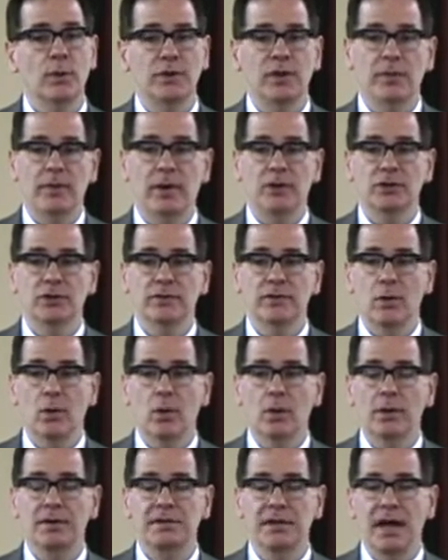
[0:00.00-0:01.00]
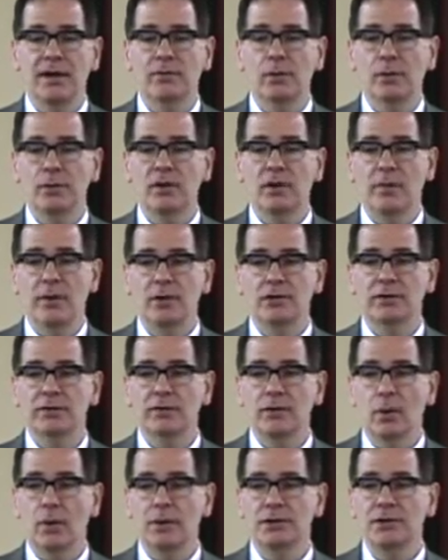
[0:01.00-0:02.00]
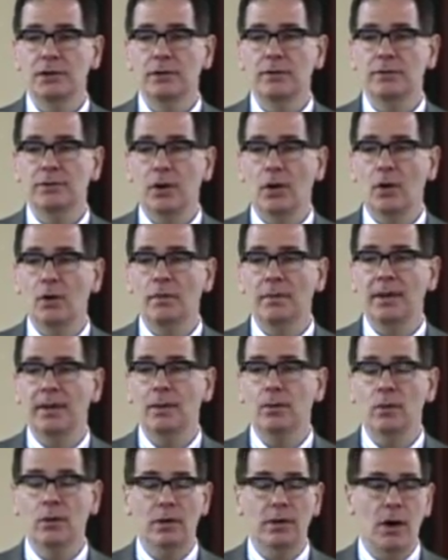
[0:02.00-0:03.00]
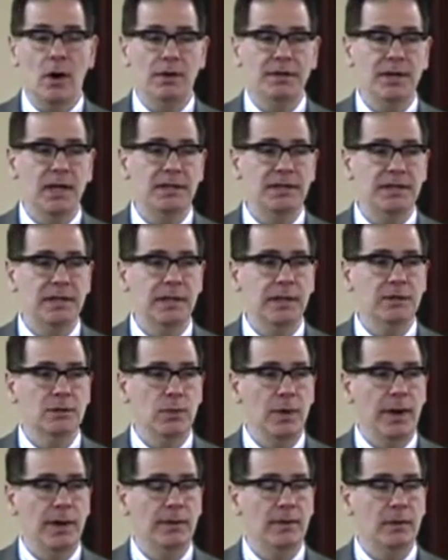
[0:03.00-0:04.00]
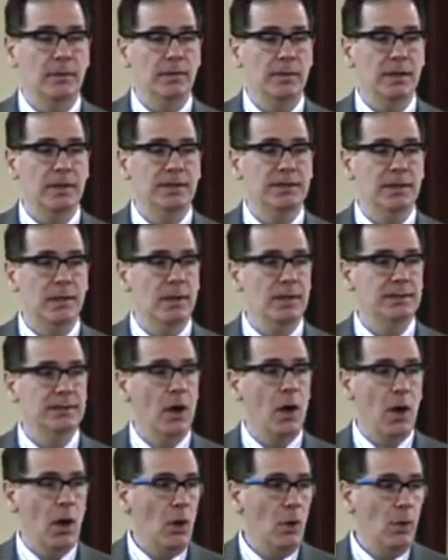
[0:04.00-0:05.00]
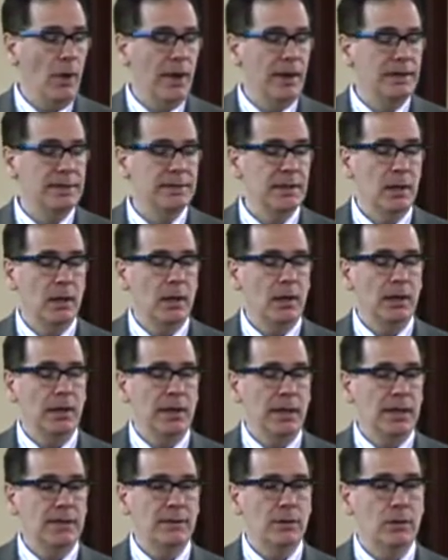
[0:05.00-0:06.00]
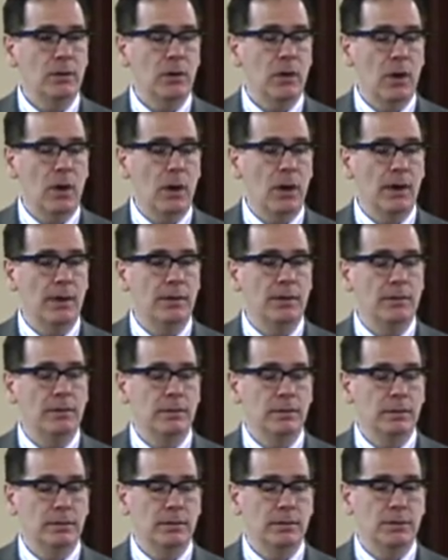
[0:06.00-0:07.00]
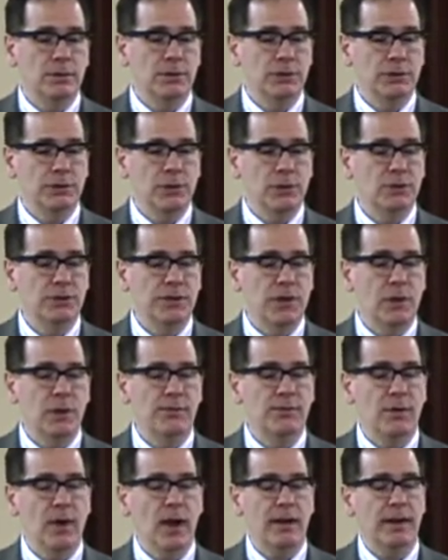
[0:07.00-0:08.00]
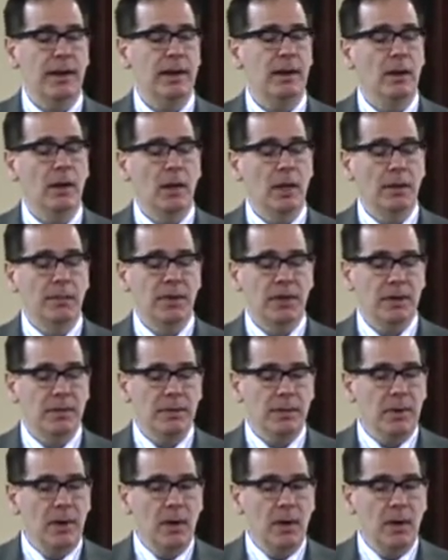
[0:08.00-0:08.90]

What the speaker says: with a bunch of courts, and I've worked with a bunch of courts who have told me, well, our testing is random. It's always either on Tuesday or Friday. But